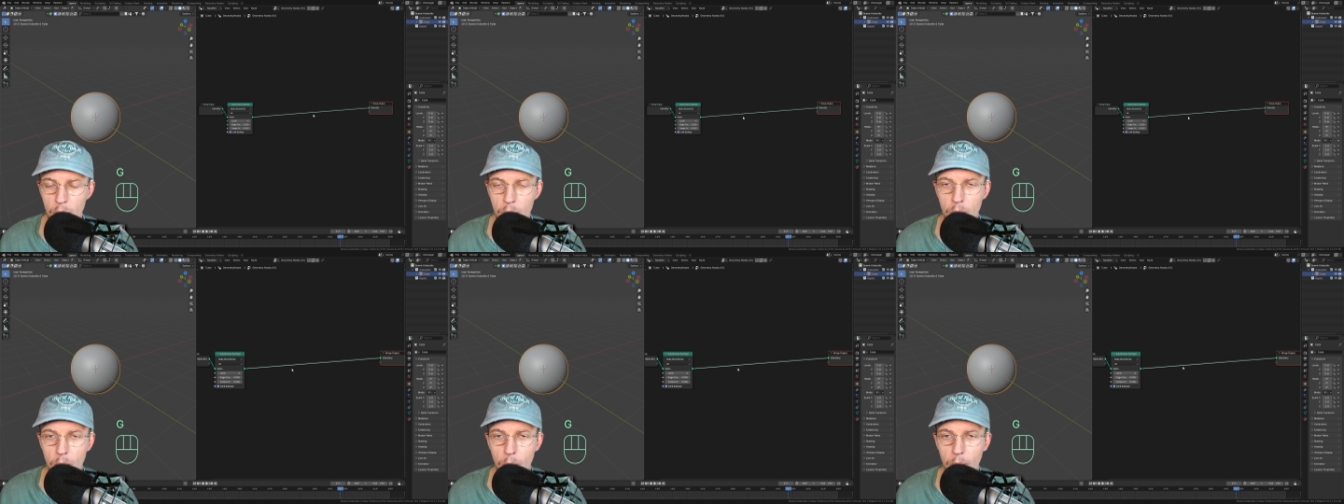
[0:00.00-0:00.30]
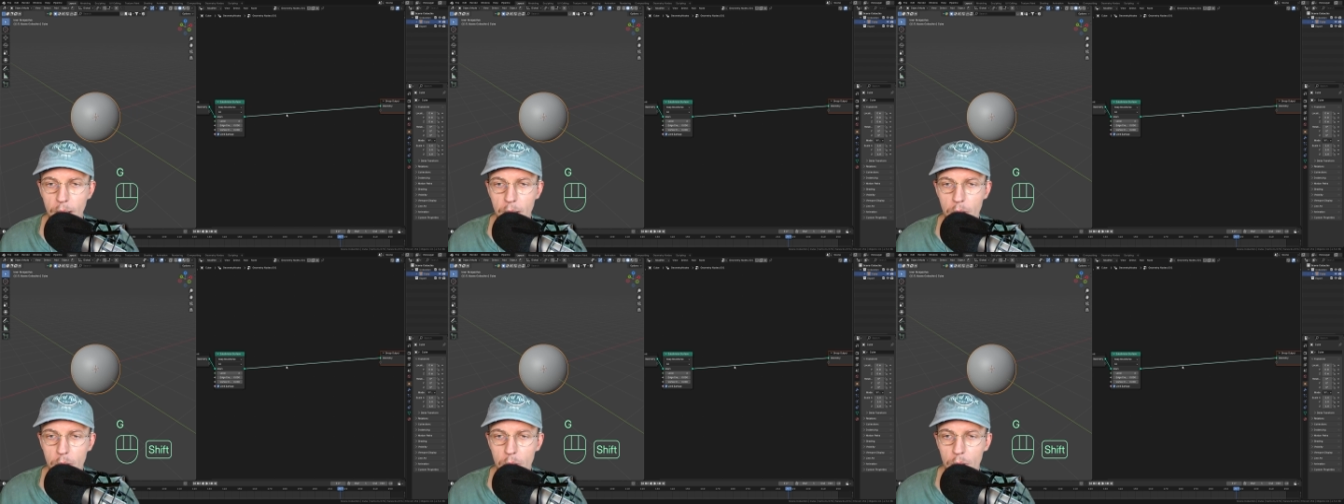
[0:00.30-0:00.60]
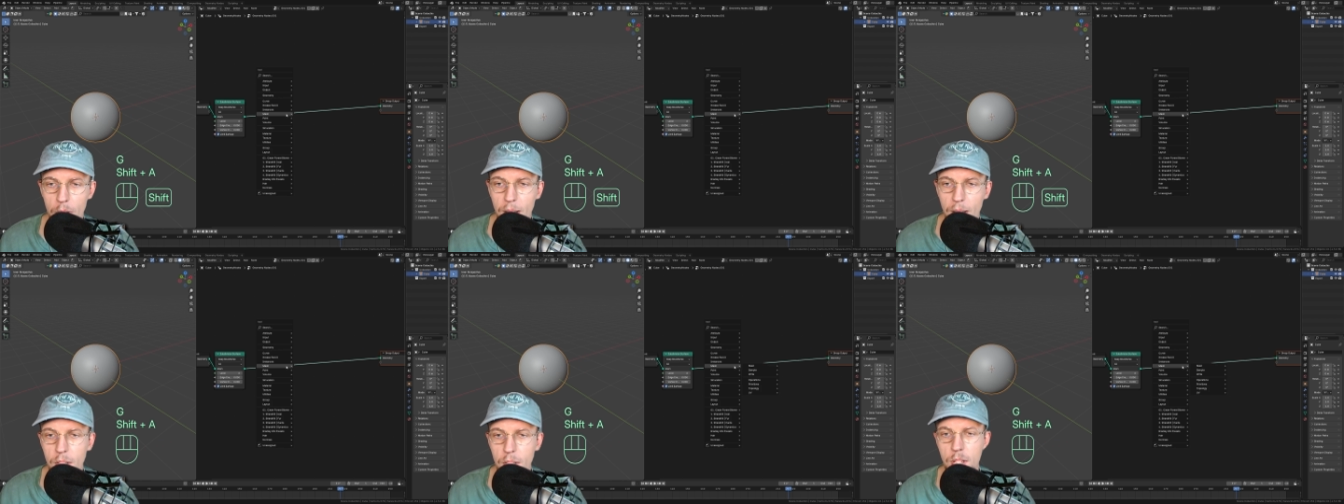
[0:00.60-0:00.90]
So let's just
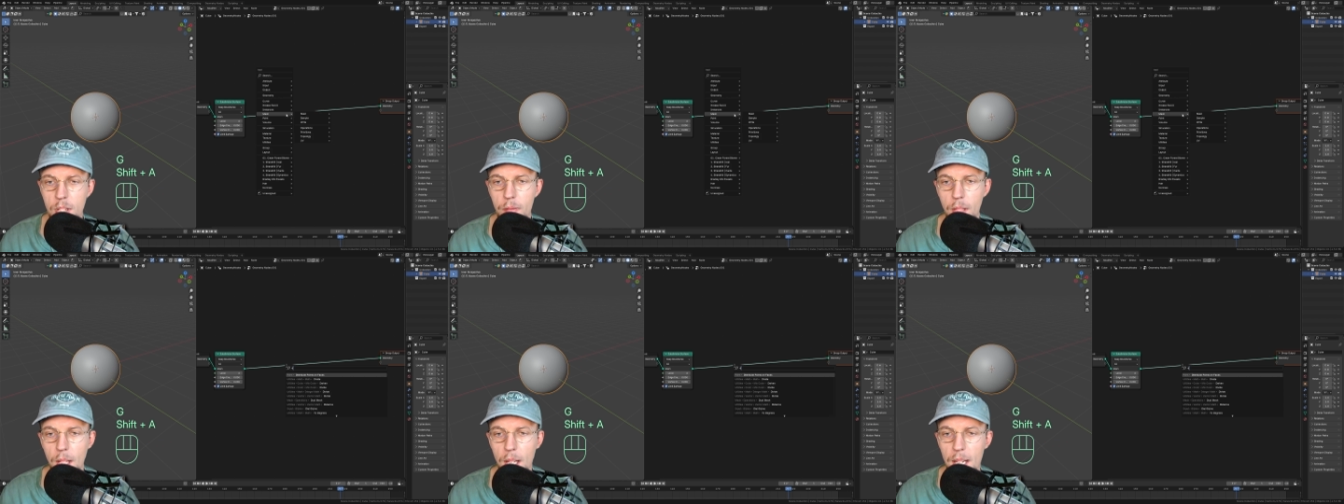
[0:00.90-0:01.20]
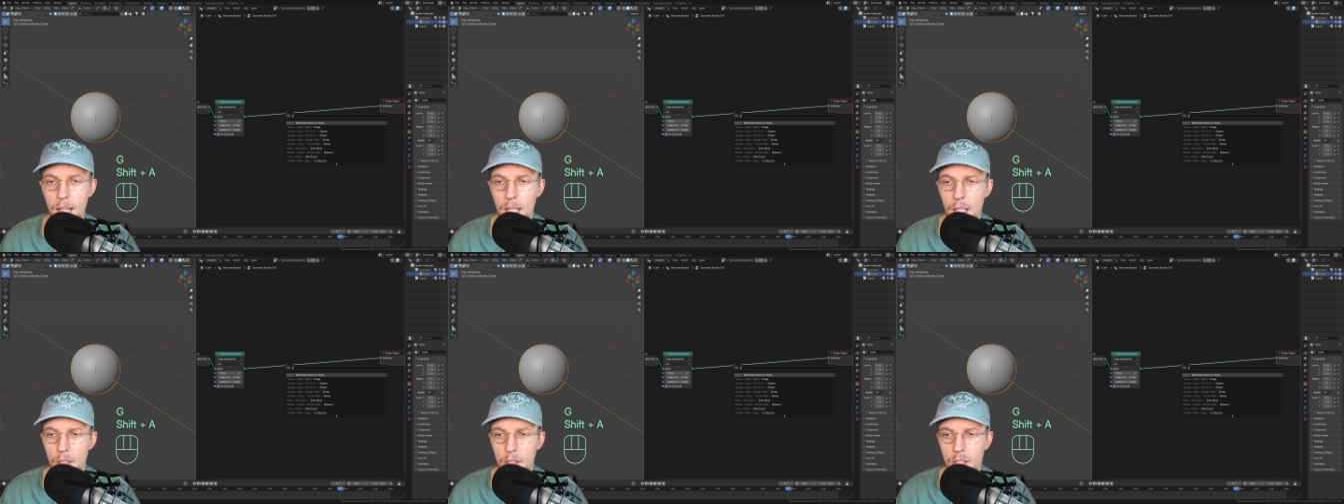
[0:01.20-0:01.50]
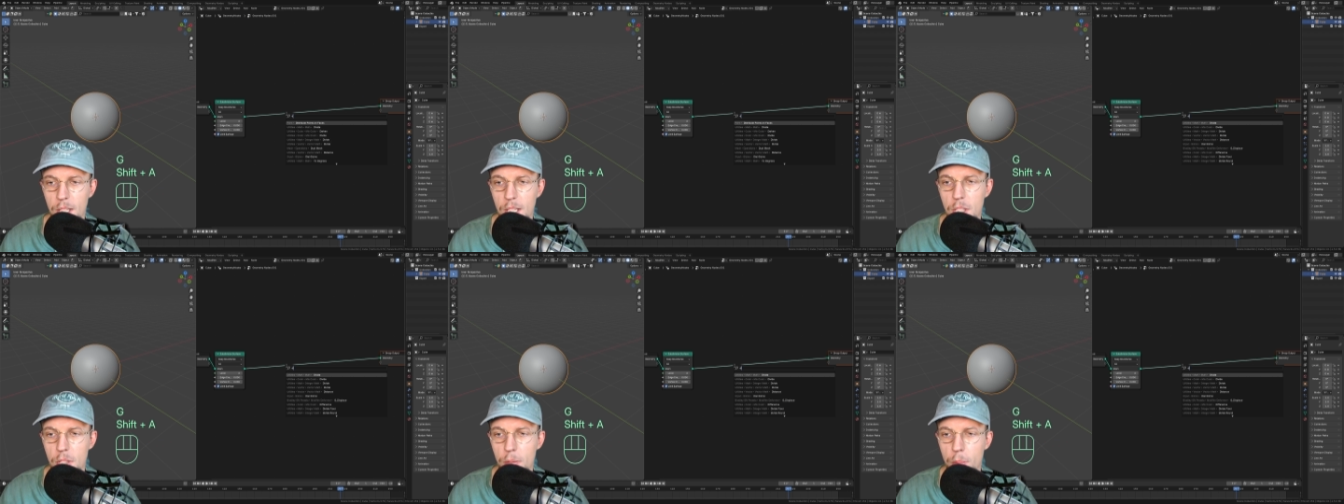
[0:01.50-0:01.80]
hit shift A,
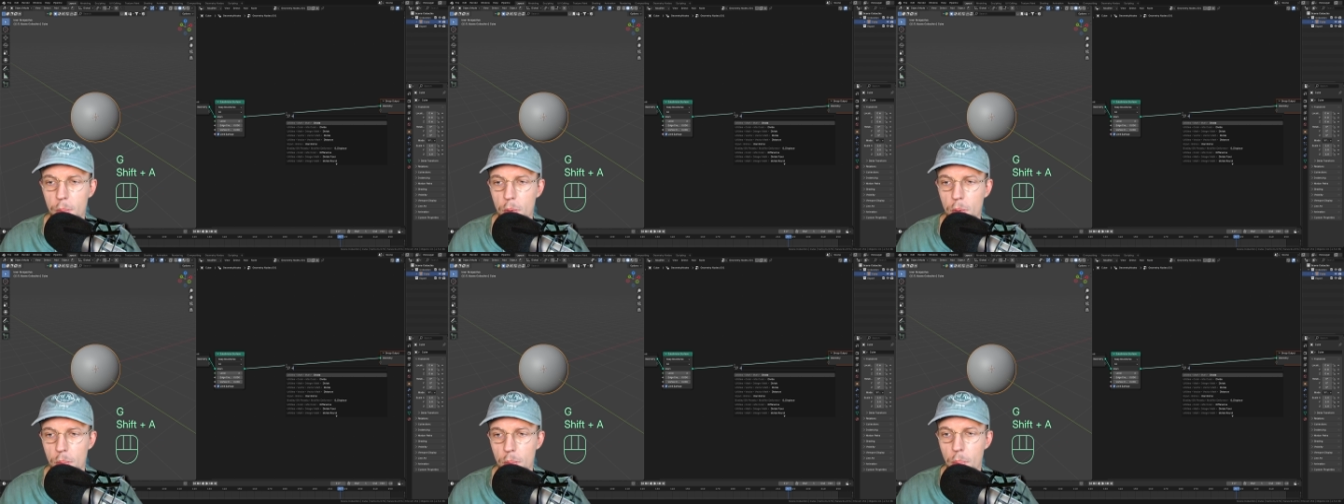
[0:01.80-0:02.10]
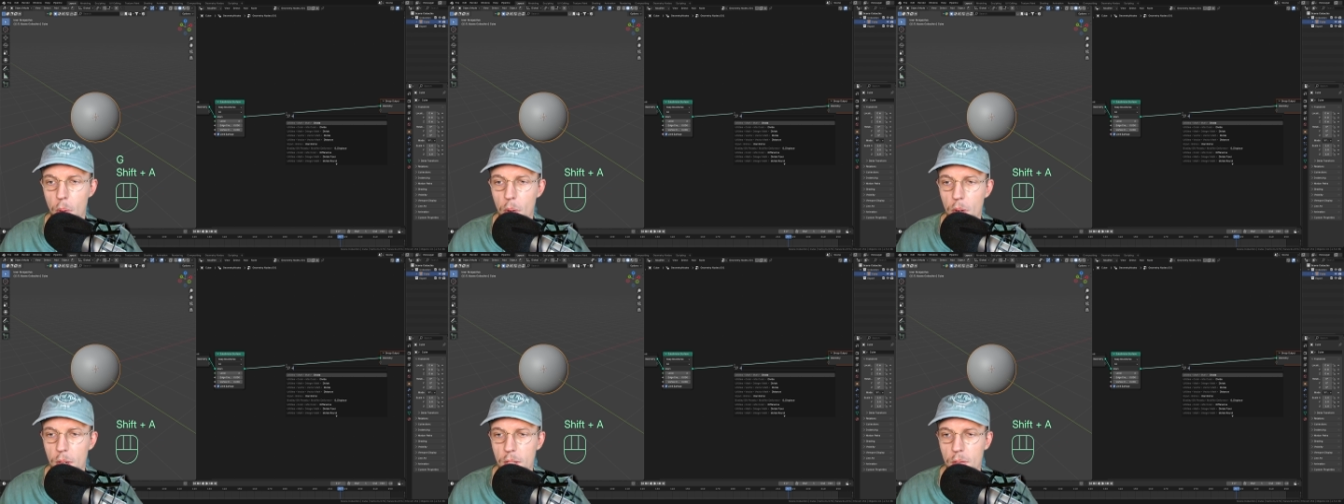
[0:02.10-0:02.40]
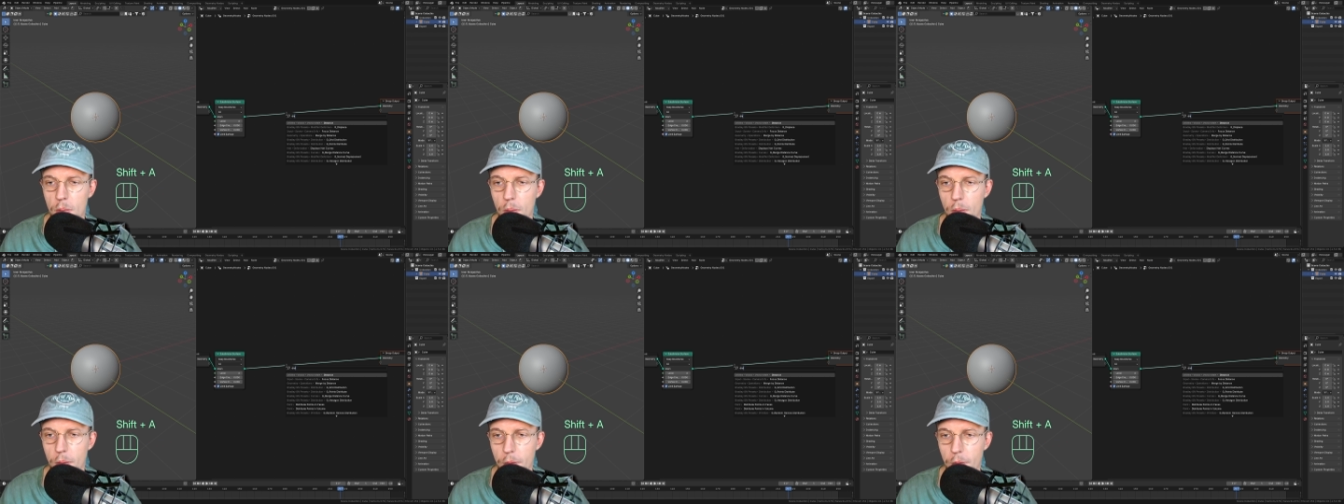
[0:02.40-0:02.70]
distribute points
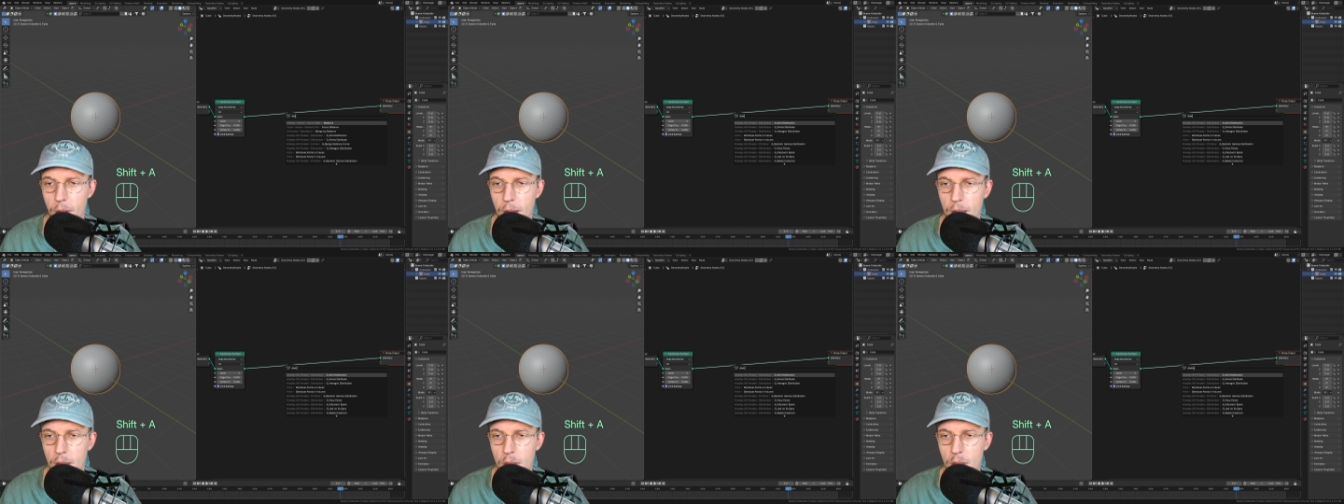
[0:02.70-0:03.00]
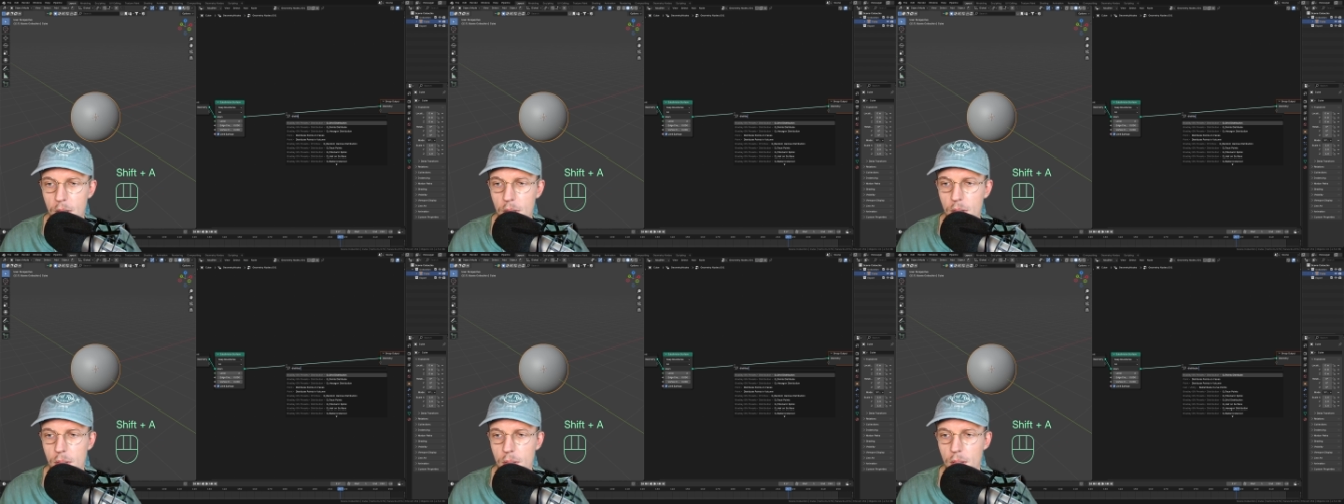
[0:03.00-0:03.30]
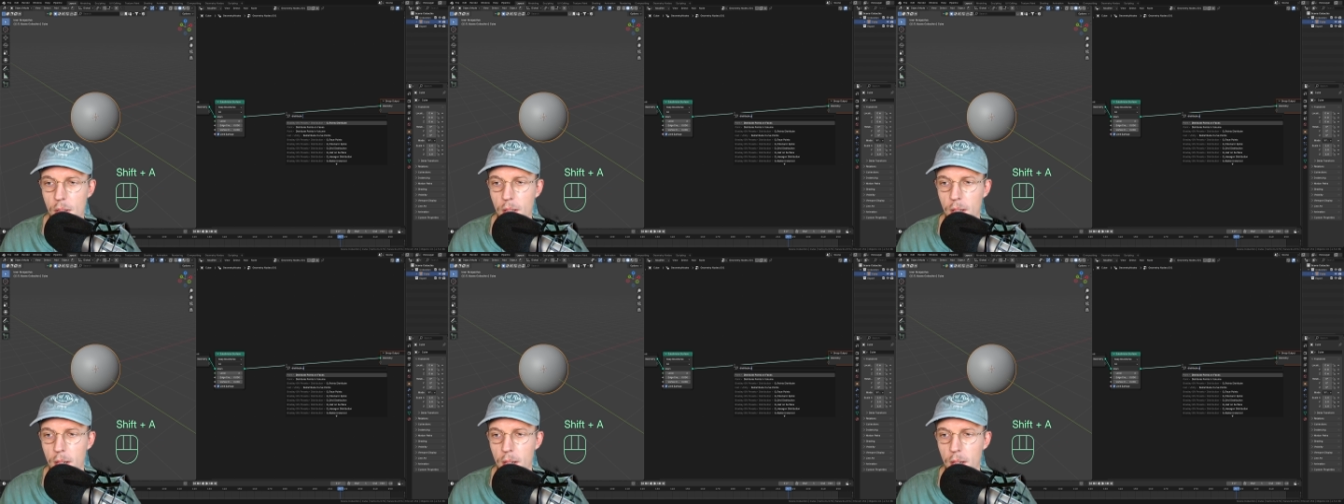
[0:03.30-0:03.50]
on faces.